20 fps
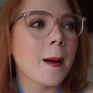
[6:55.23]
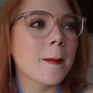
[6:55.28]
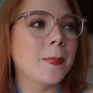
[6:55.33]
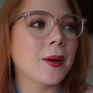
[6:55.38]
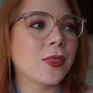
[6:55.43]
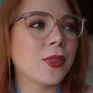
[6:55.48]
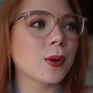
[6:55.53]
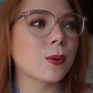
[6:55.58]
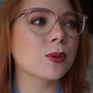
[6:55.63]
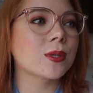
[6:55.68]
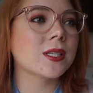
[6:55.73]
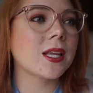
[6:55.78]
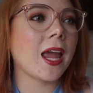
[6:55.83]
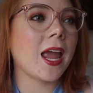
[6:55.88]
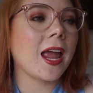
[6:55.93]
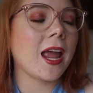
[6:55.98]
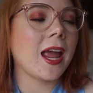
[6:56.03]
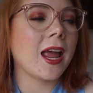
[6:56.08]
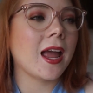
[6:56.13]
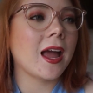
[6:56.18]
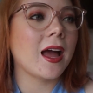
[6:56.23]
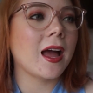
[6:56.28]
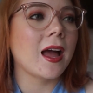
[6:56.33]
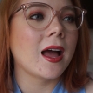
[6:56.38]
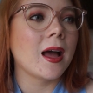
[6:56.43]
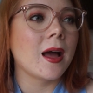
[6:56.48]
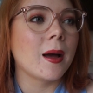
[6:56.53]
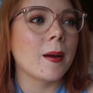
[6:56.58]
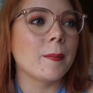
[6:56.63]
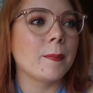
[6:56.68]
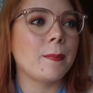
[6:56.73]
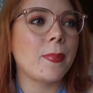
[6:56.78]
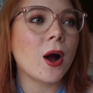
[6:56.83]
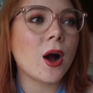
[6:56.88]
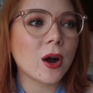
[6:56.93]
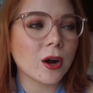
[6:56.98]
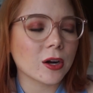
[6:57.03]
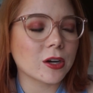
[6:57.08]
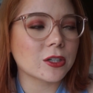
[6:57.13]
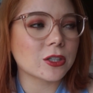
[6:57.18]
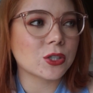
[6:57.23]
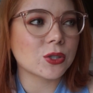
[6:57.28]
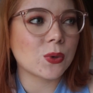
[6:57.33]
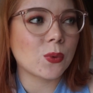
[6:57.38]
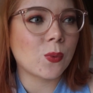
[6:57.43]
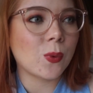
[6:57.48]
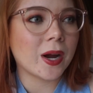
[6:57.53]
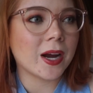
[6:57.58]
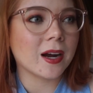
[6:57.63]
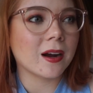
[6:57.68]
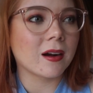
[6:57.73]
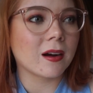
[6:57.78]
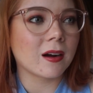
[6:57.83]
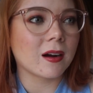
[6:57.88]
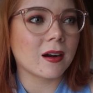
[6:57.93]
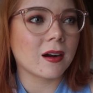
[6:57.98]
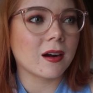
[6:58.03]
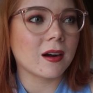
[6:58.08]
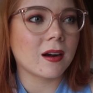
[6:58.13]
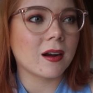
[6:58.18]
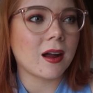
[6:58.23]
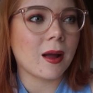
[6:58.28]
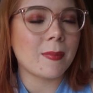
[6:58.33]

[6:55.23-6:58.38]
but there was a part where,